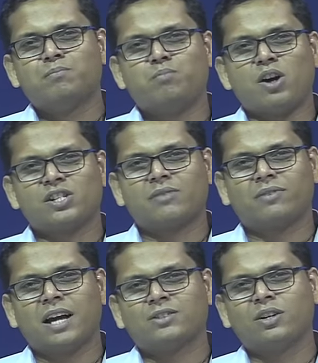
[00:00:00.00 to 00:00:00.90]
positive
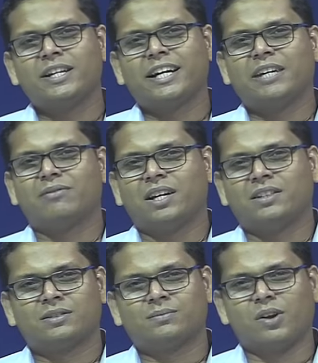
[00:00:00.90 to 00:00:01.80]
class or negative
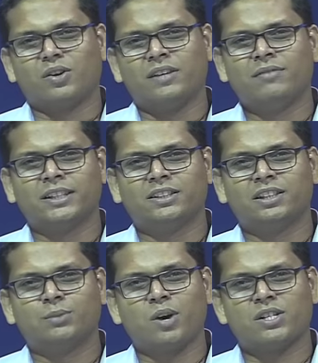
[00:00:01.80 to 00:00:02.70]
class. Okay, whether this
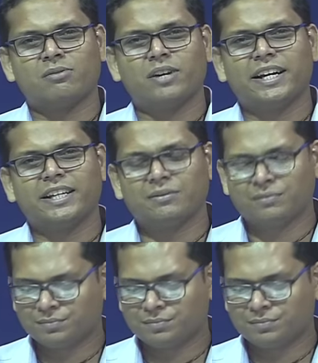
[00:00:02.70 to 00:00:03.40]
is positive or negative.